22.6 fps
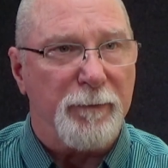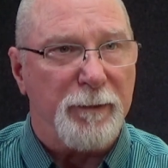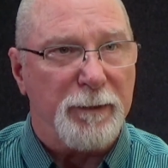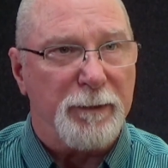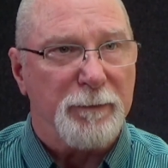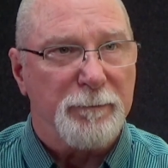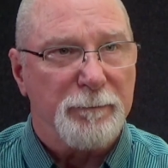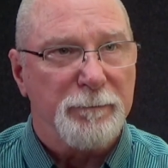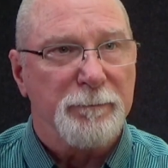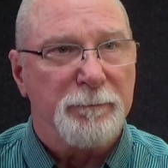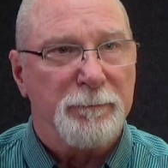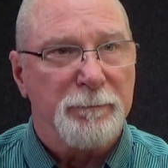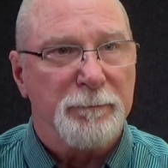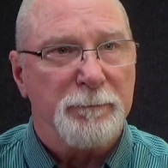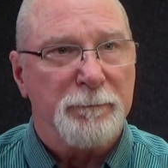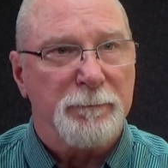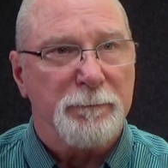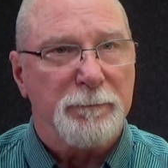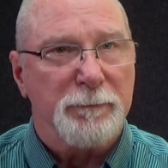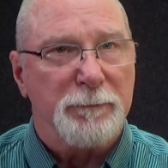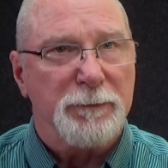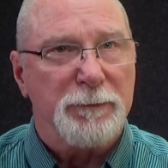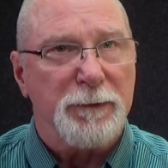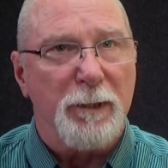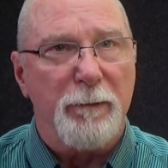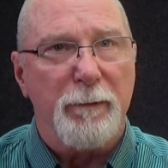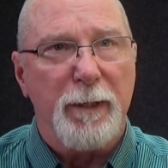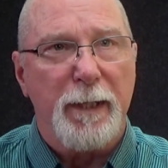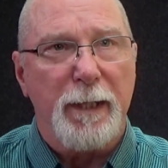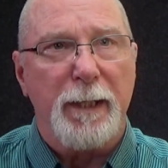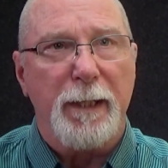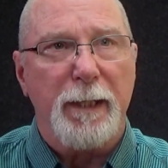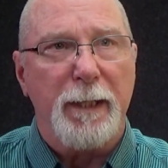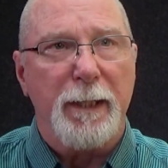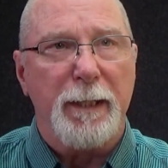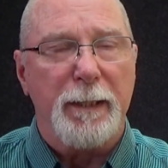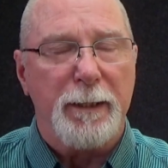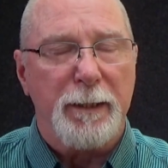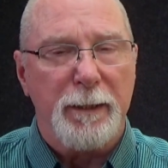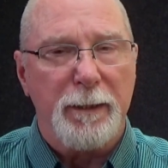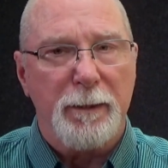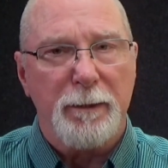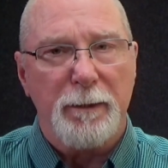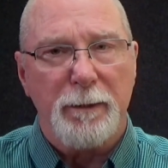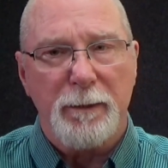even. Mm. So it,
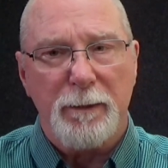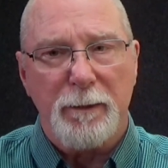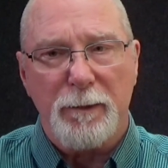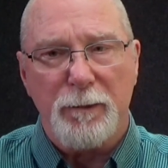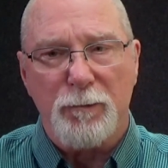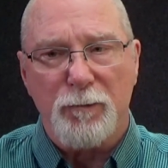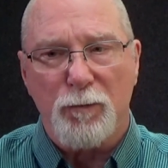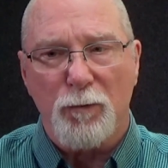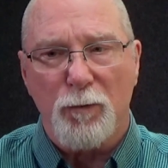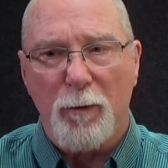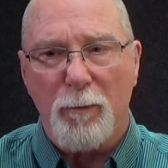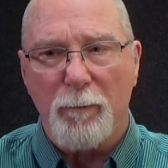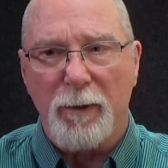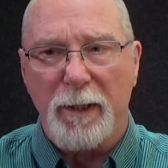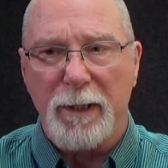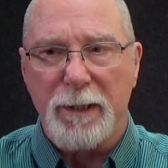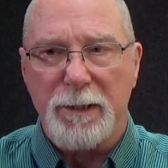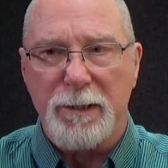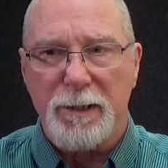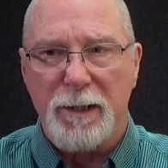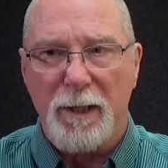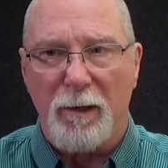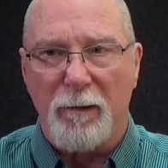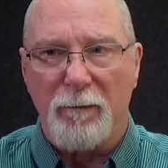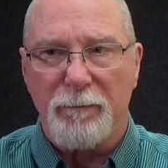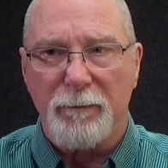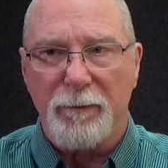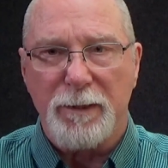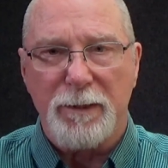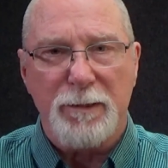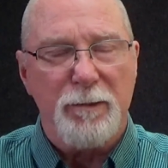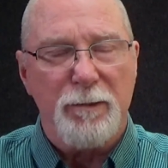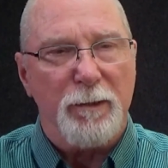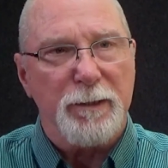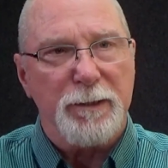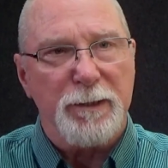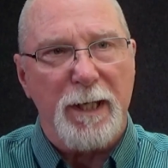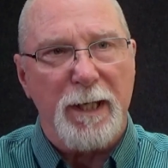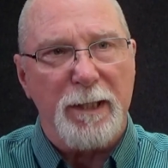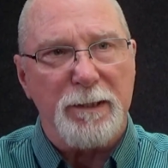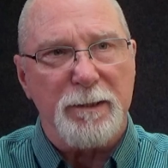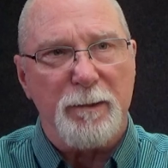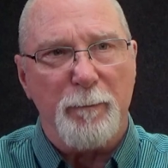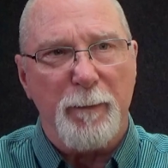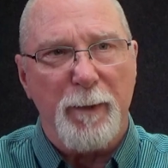it, trauma itself is not
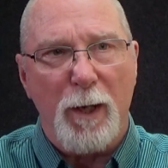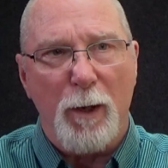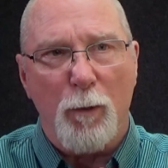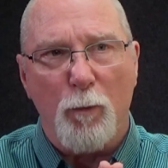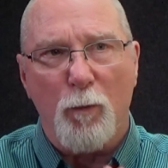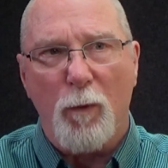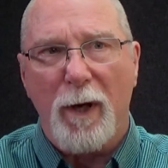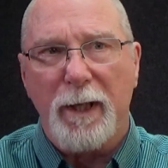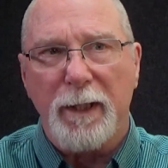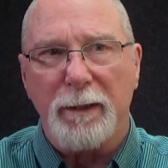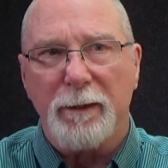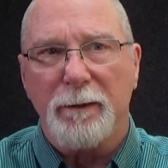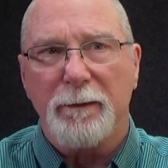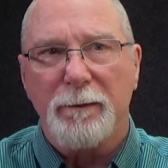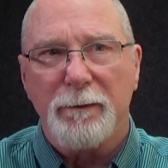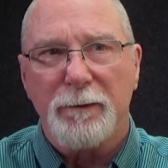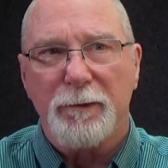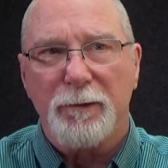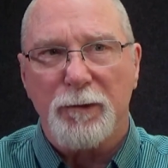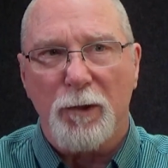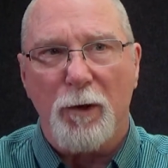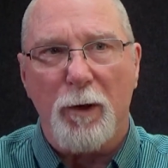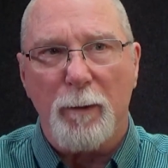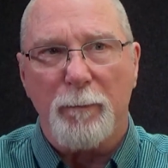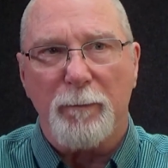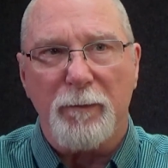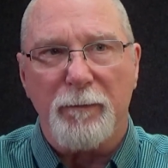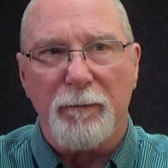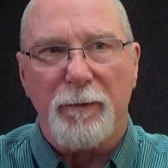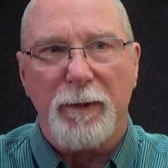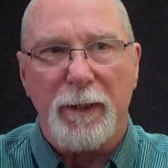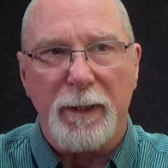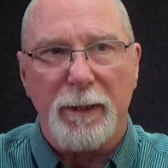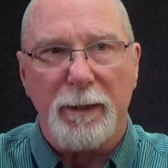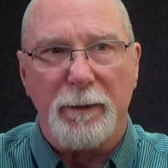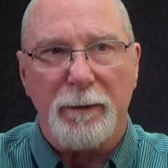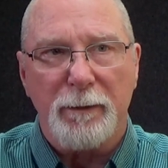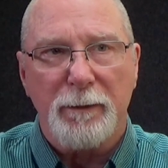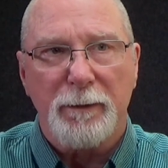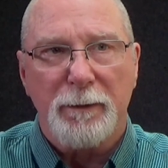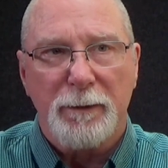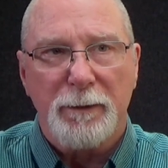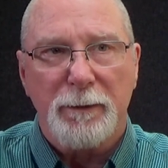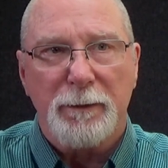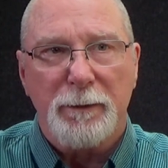just about one type of thing.
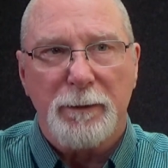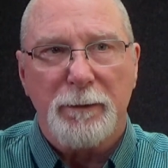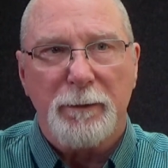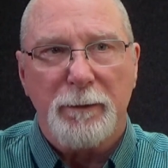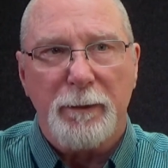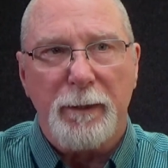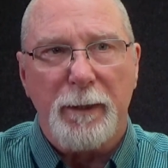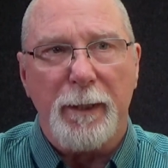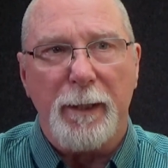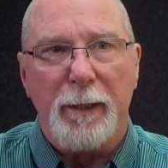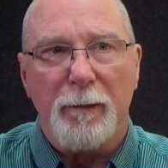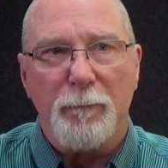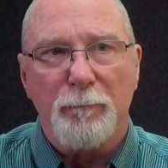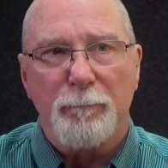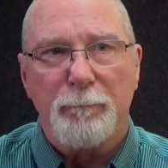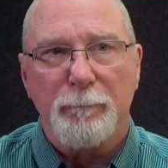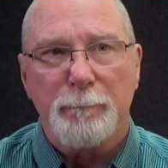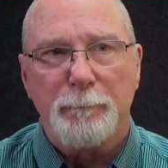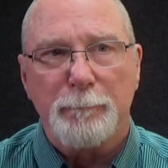Mm. Yeah.